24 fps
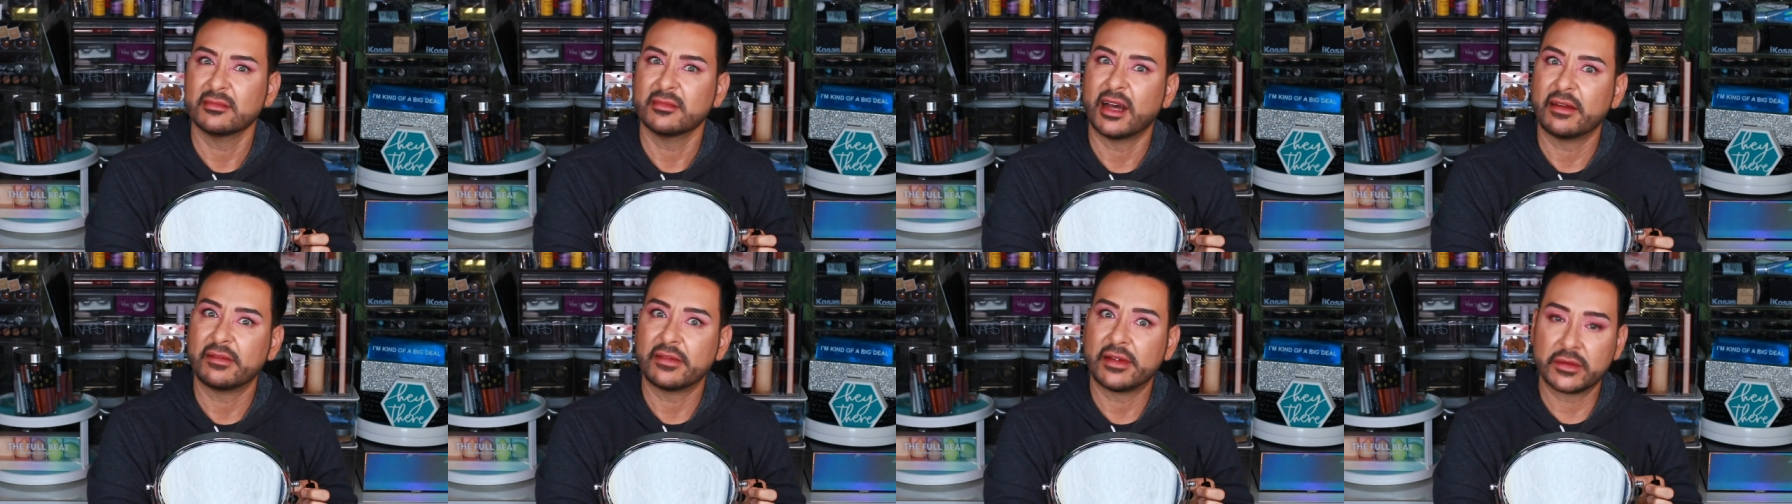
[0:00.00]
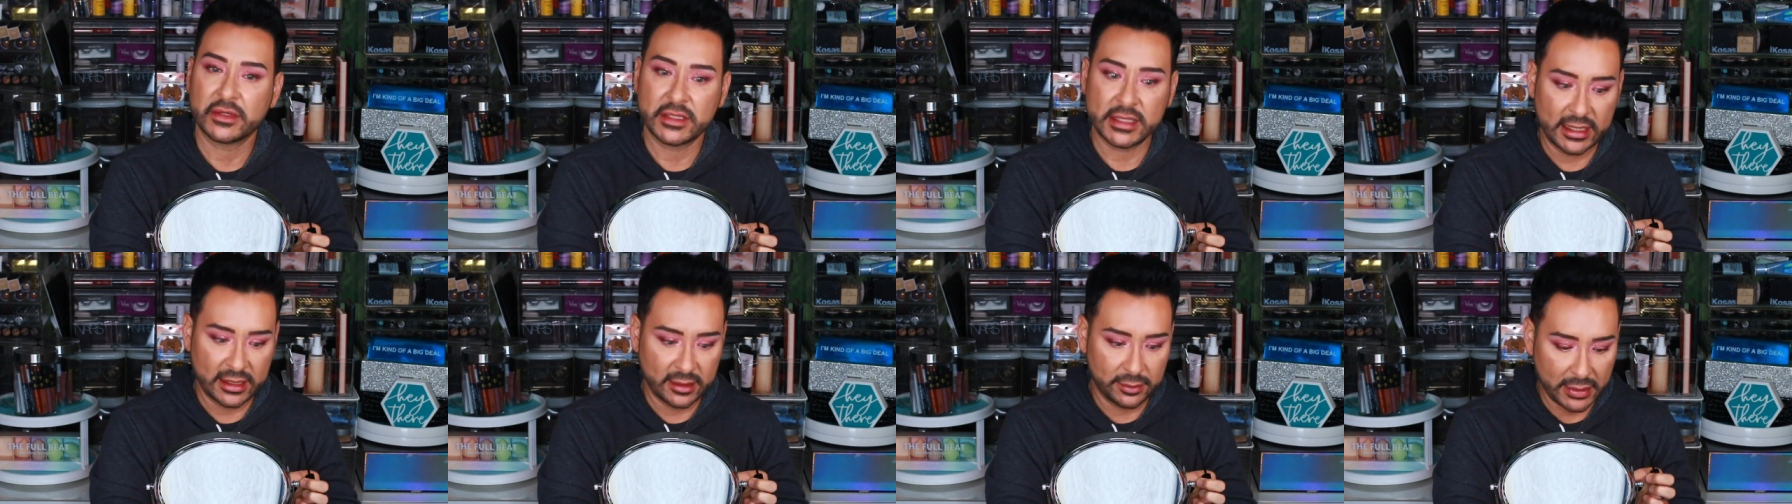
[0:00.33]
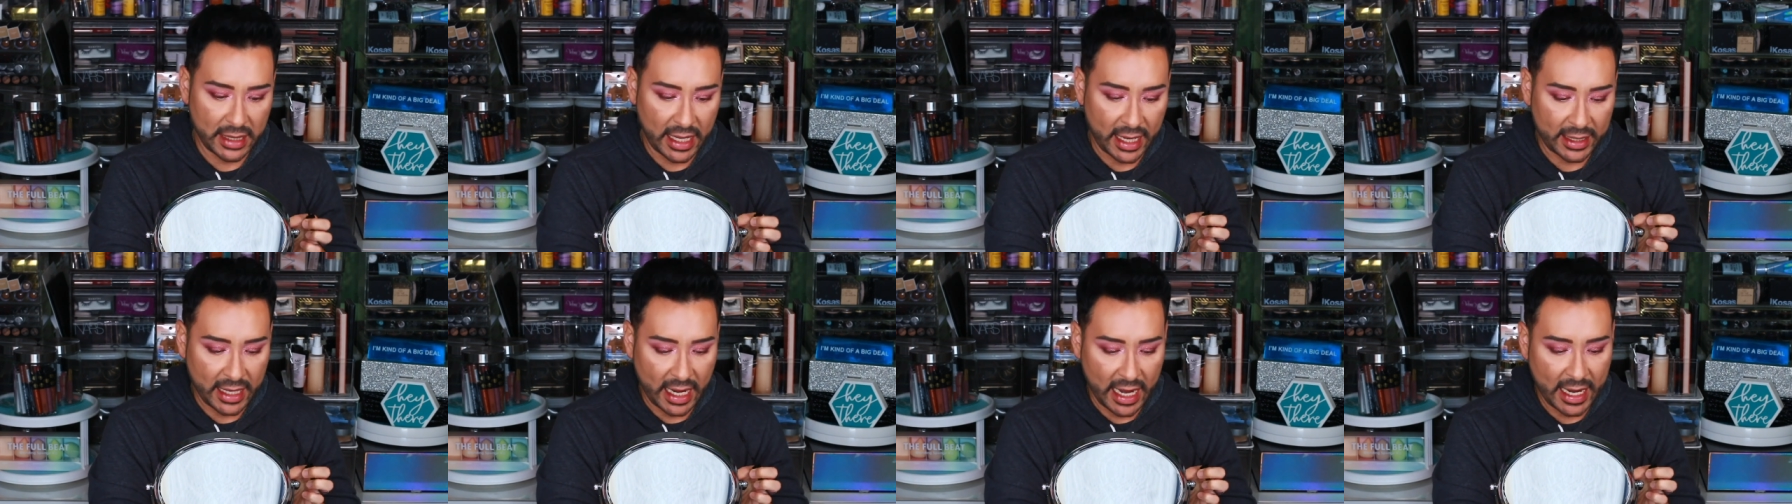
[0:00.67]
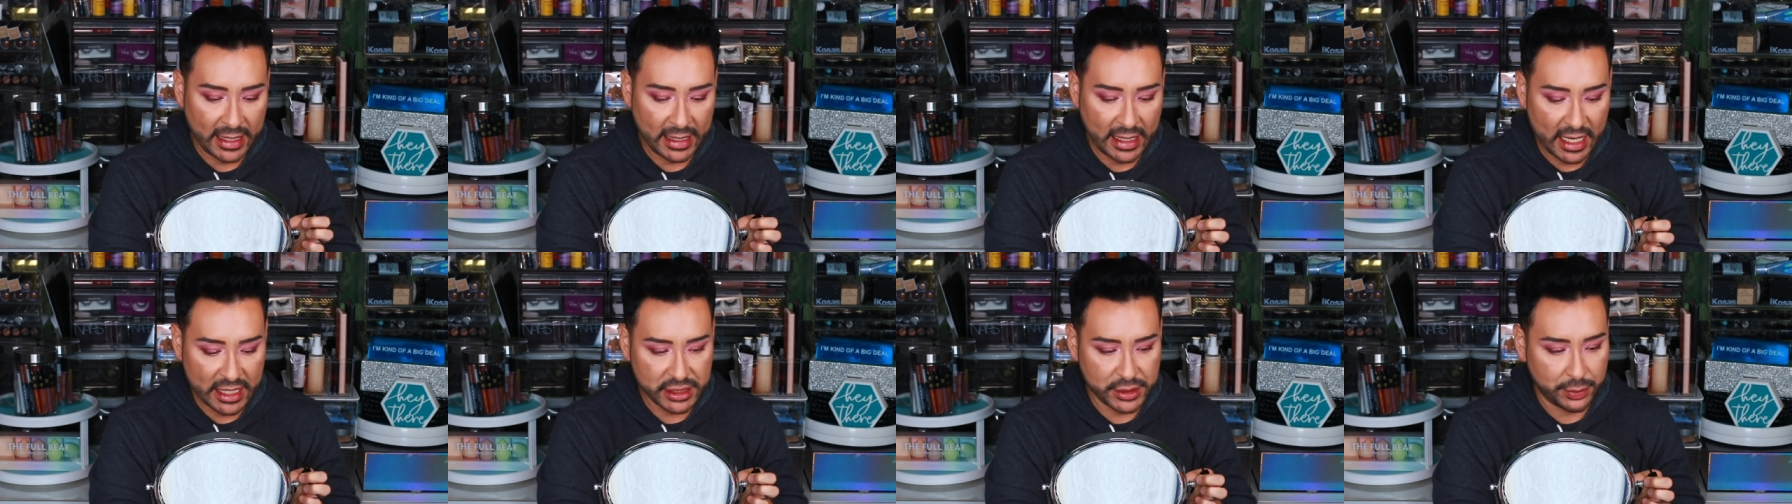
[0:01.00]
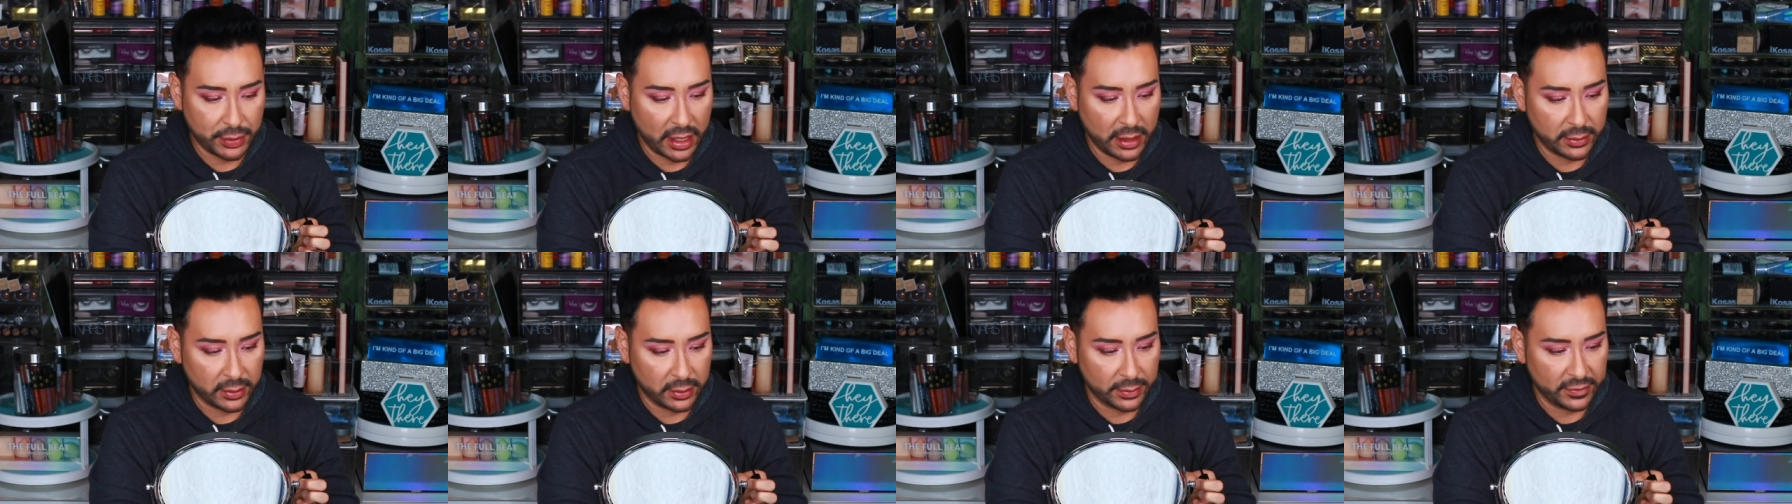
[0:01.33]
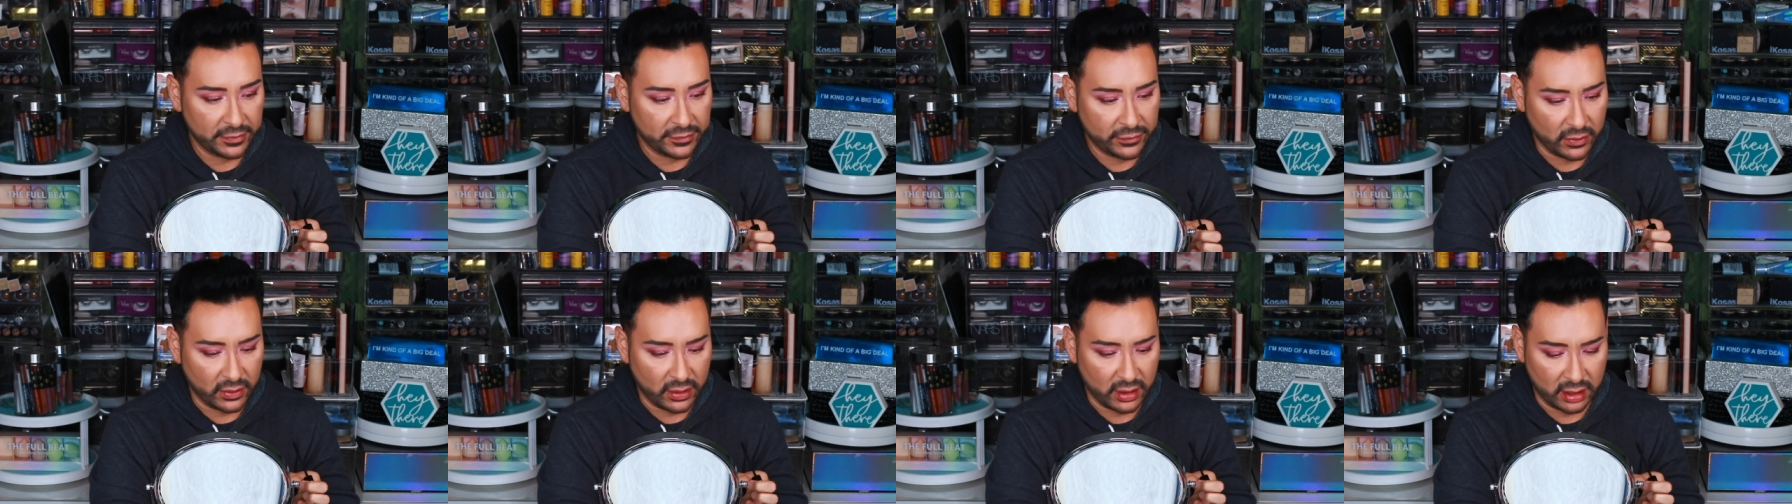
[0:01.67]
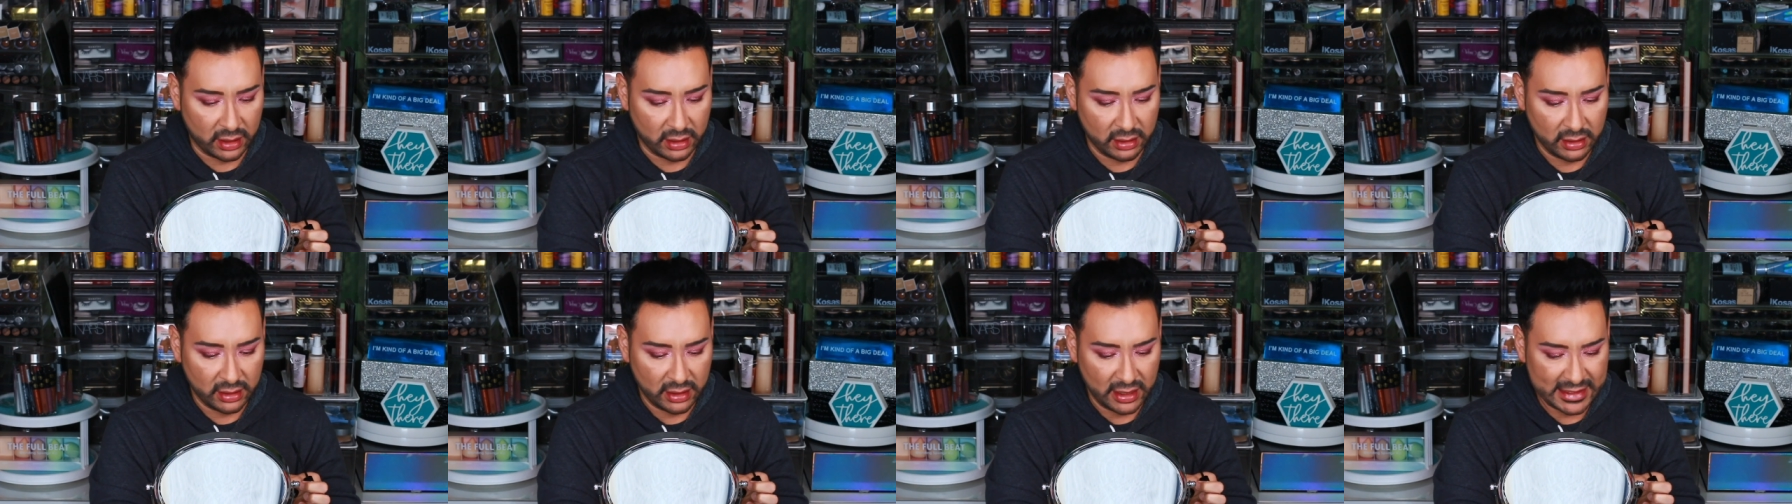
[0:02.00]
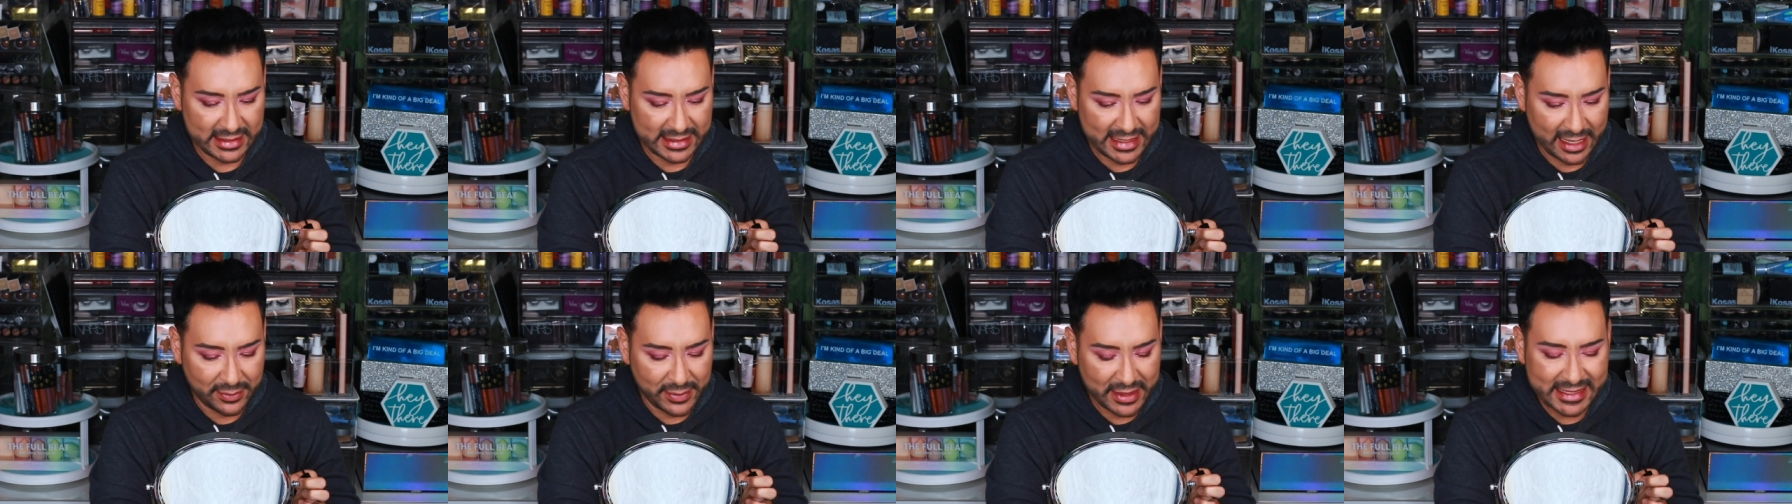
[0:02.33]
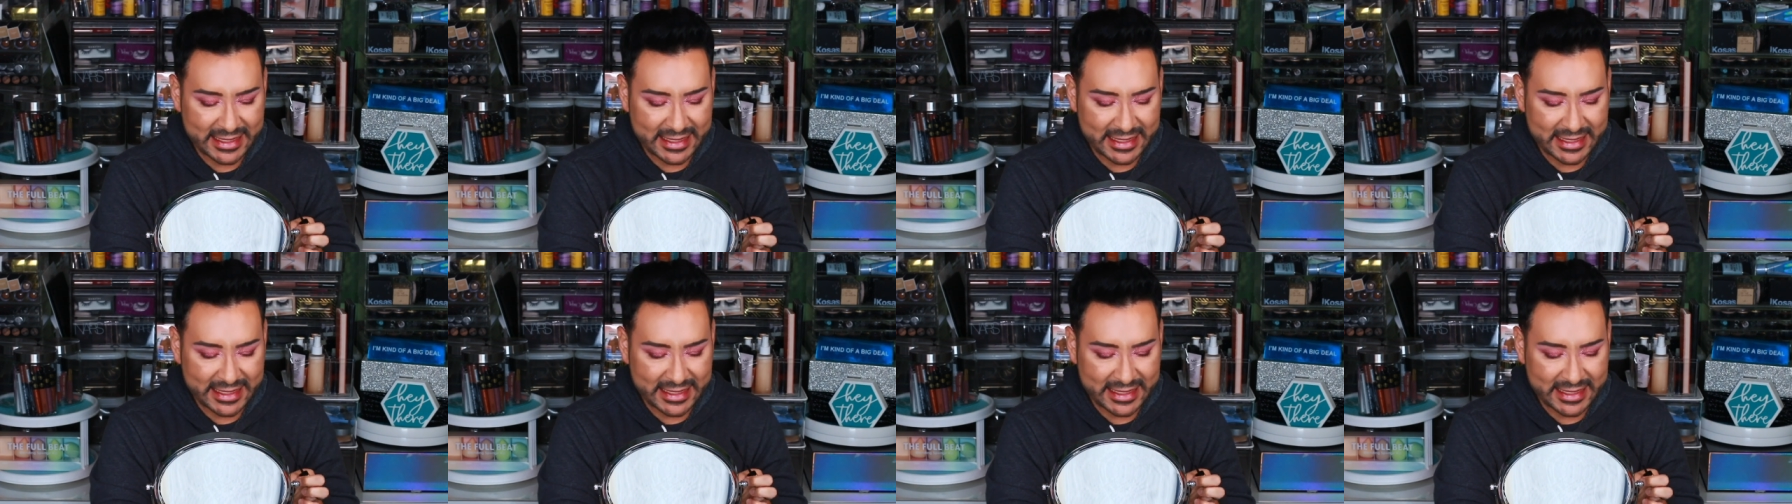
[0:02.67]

I've never seen a black eyelash primer before. Is that a